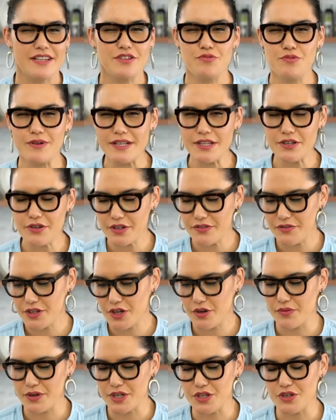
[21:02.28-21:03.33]
It's really good if you
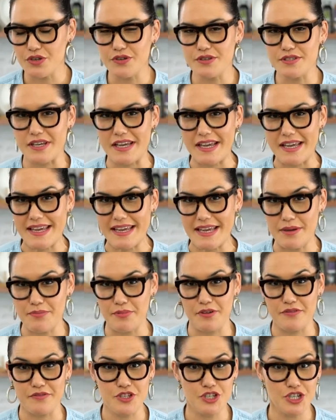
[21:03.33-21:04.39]
don't wanna use a heap
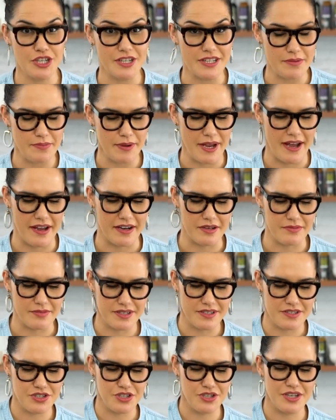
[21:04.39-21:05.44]
of chili powder
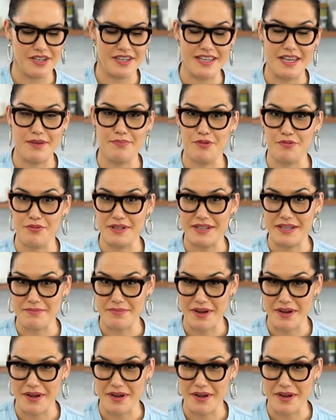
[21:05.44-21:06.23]
because you can keep it really